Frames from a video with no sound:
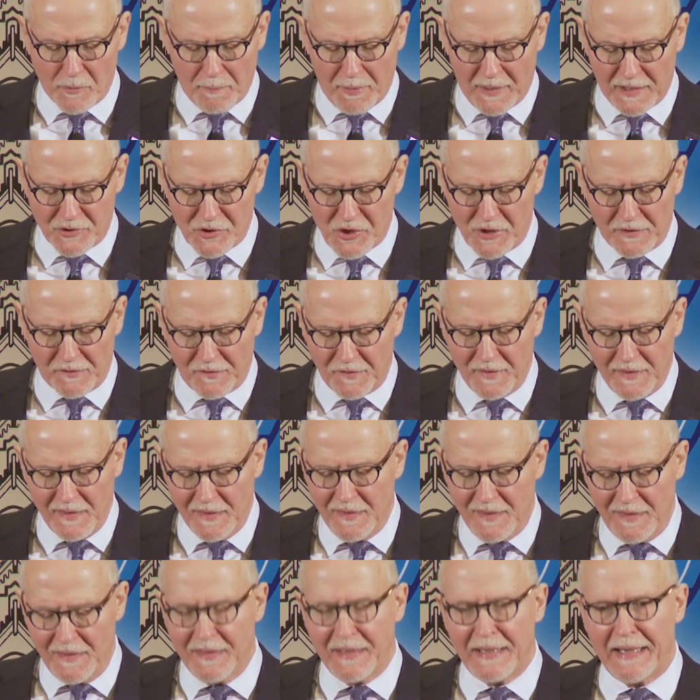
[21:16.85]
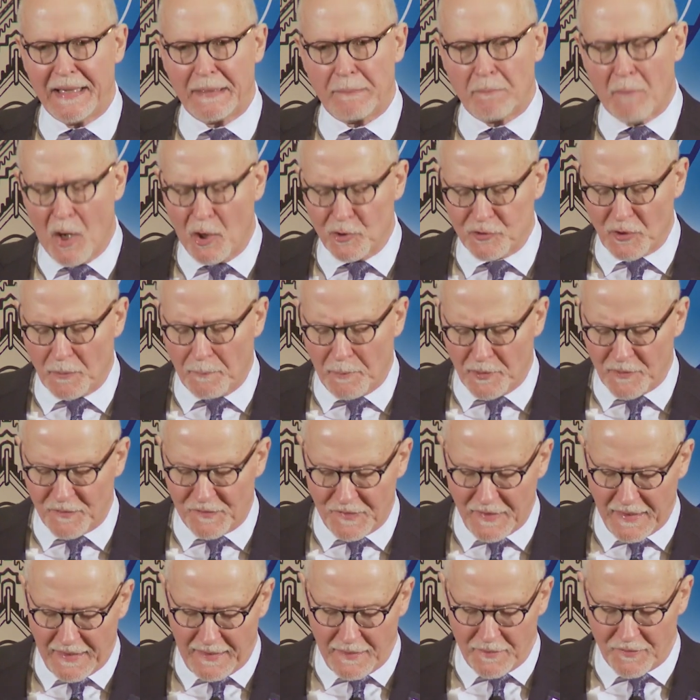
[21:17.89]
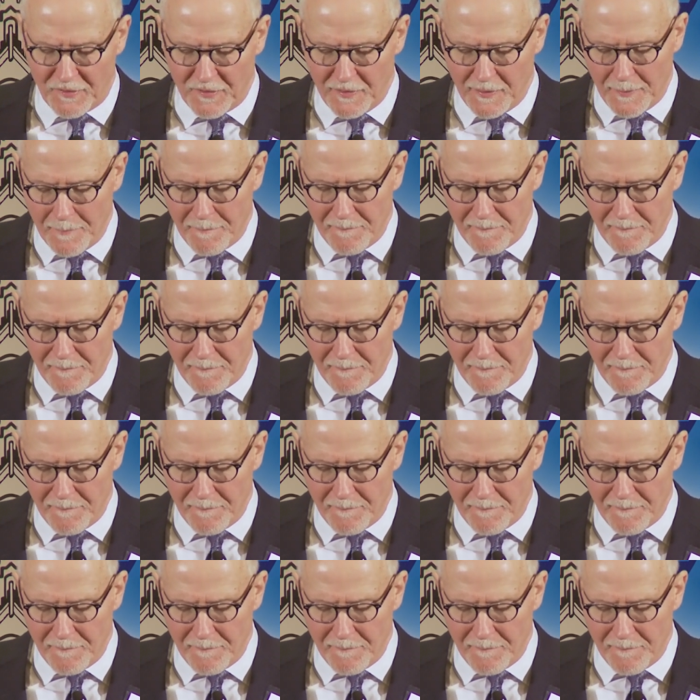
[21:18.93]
budgets in multiple cities.